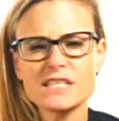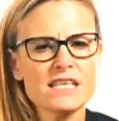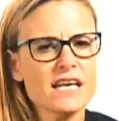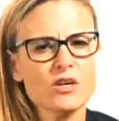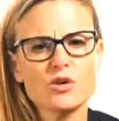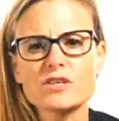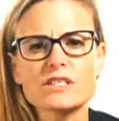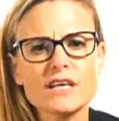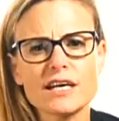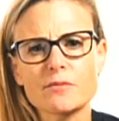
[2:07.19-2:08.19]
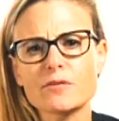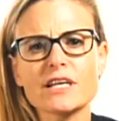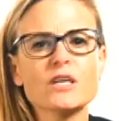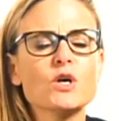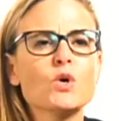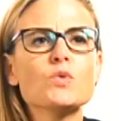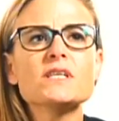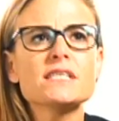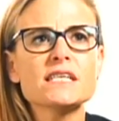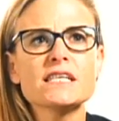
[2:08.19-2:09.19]
We see that all the time, right?
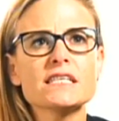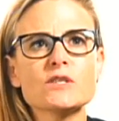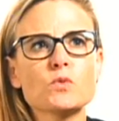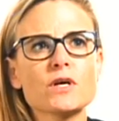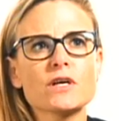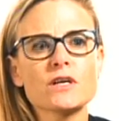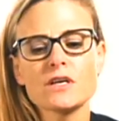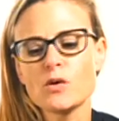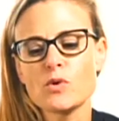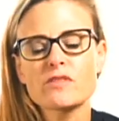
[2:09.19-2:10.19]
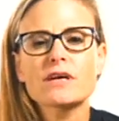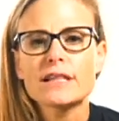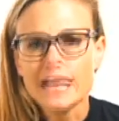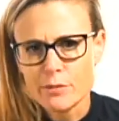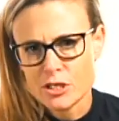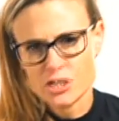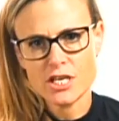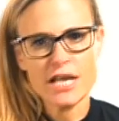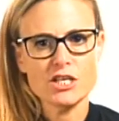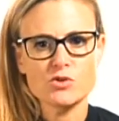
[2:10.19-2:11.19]
We see it with climate
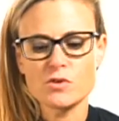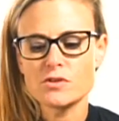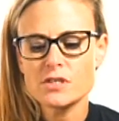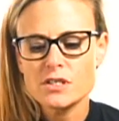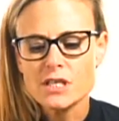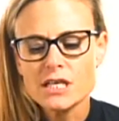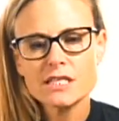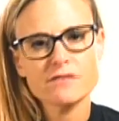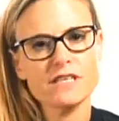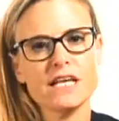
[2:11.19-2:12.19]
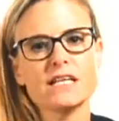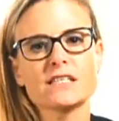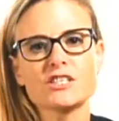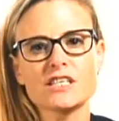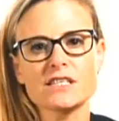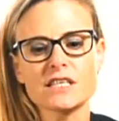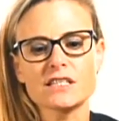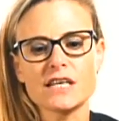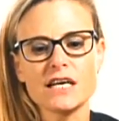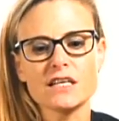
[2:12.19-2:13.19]
change, where there's tons of data
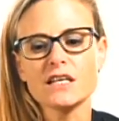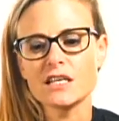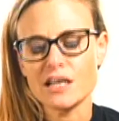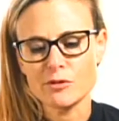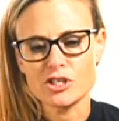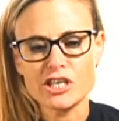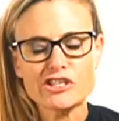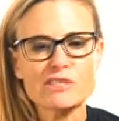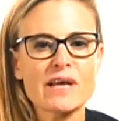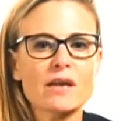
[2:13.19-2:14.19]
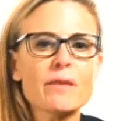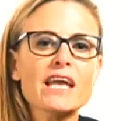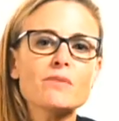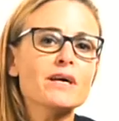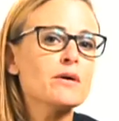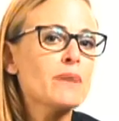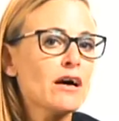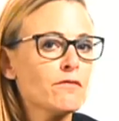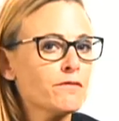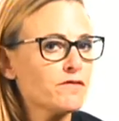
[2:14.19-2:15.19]
suggesting that climate change is man-made, but
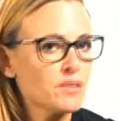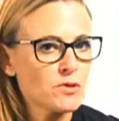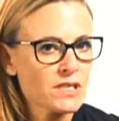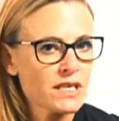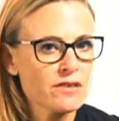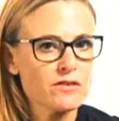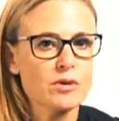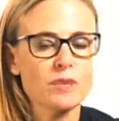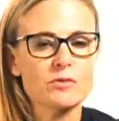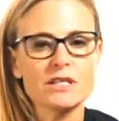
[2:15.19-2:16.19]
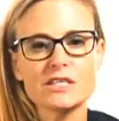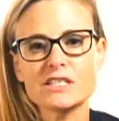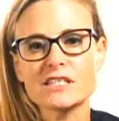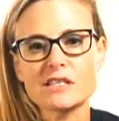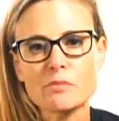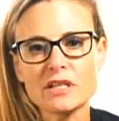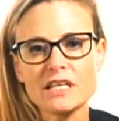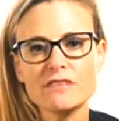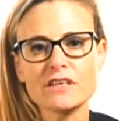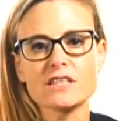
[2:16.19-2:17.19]
about 50% of the population doesn't
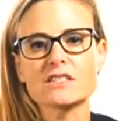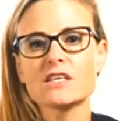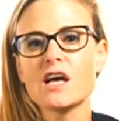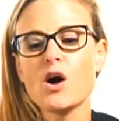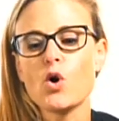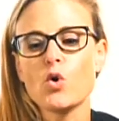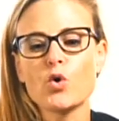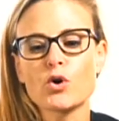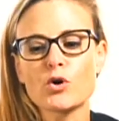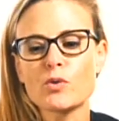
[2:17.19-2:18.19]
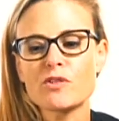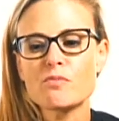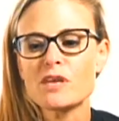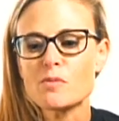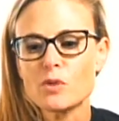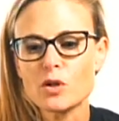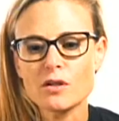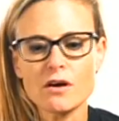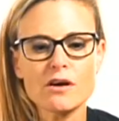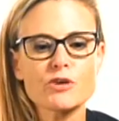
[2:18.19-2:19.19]
believe it. Or with
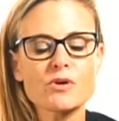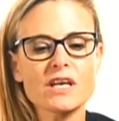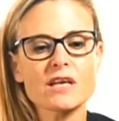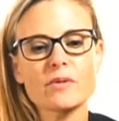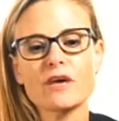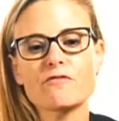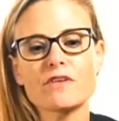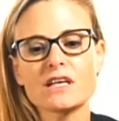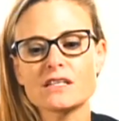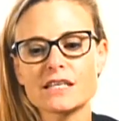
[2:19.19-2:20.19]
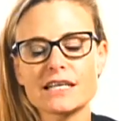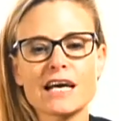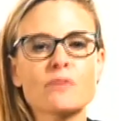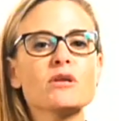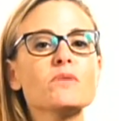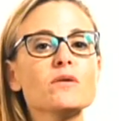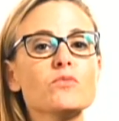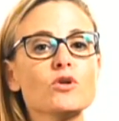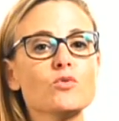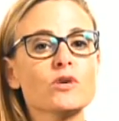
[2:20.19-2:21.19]
people arguing about things like how many
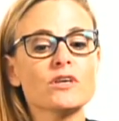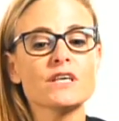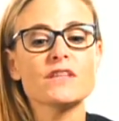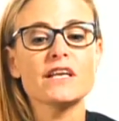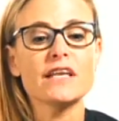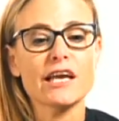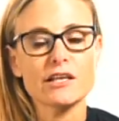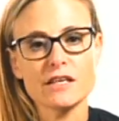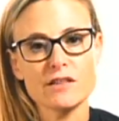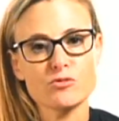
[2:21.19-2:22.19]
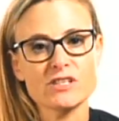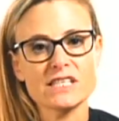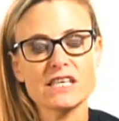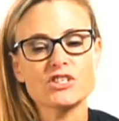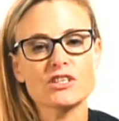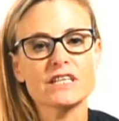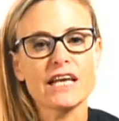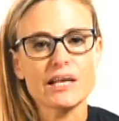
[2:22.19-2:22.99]
people were in the presidential